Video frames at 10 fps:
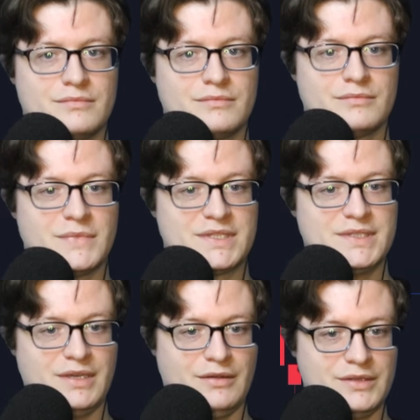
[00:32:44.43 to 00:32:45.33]
Let's see
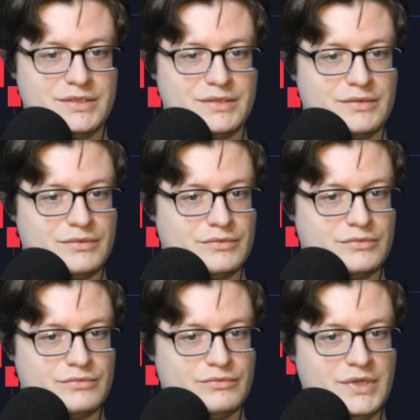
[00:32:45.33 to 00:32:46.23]
here. Let's
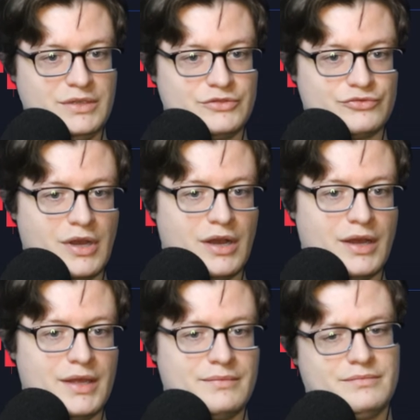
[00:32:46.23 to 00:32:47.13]
draw it.